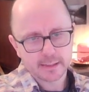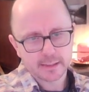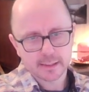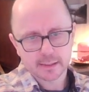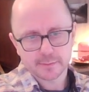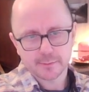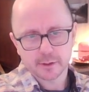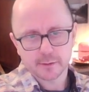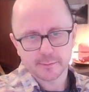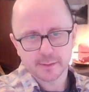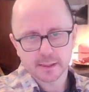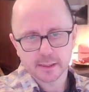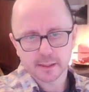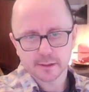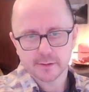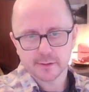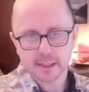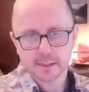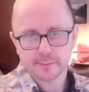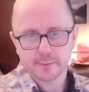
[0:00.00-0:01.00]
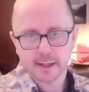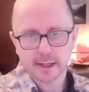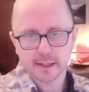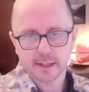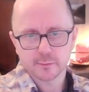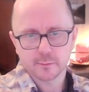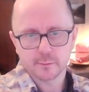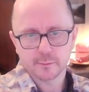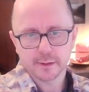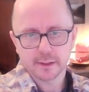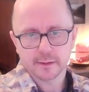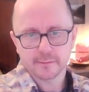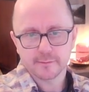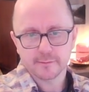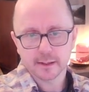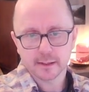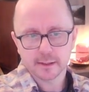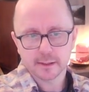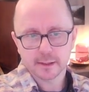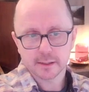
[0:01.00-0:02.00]
experiment, the correct path will be a
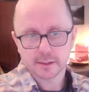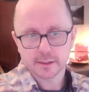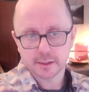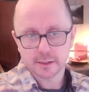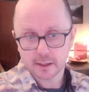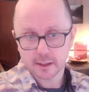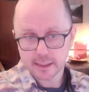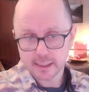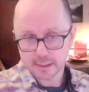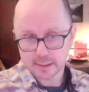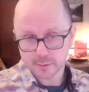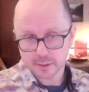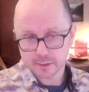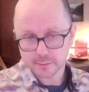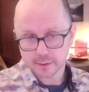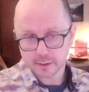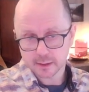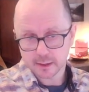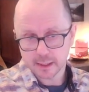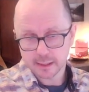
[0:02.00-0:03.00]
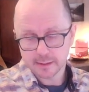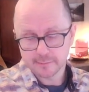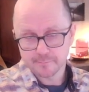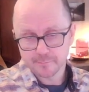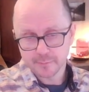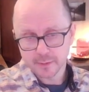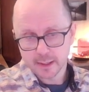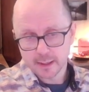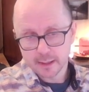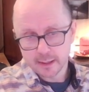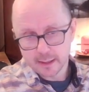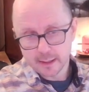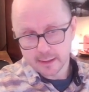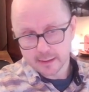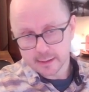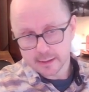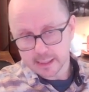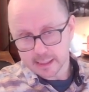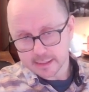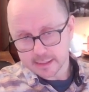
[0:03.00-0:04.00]
valid Chinese whisper line.
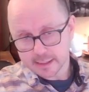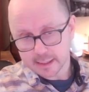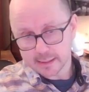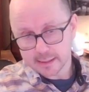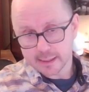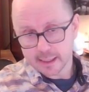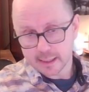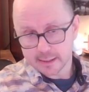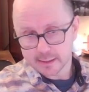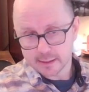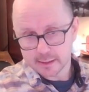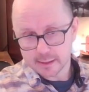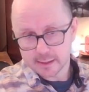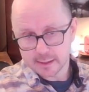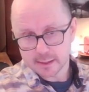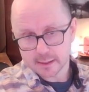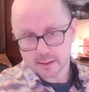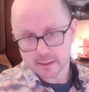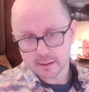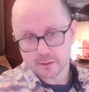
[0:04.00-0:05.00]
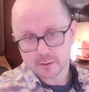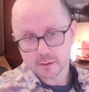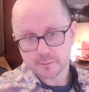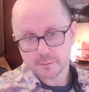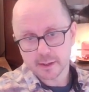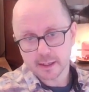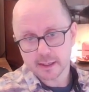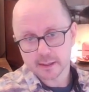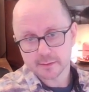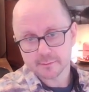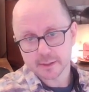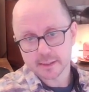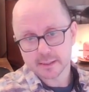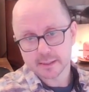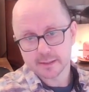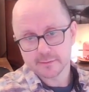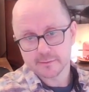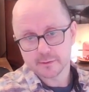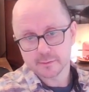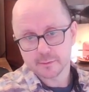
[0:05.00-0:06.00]
That is, adjacent digits along the path must
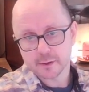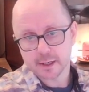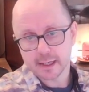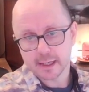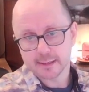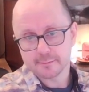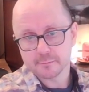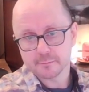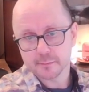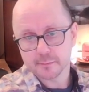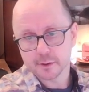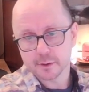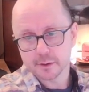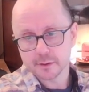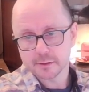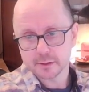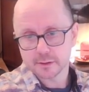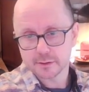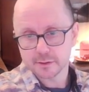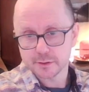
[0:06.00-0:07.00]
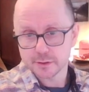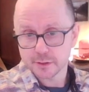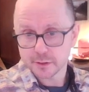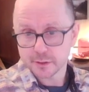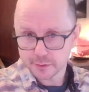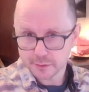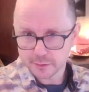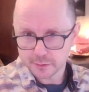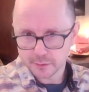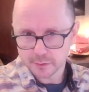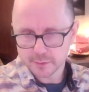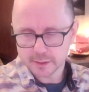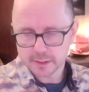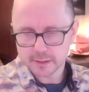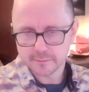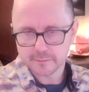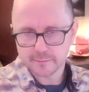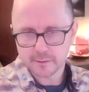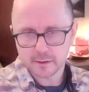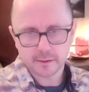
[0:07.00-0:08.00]
differ by at most 2, which is
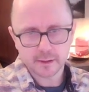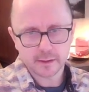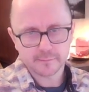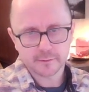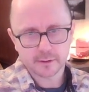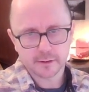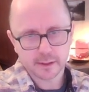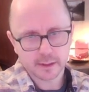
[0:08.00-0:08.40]
very, very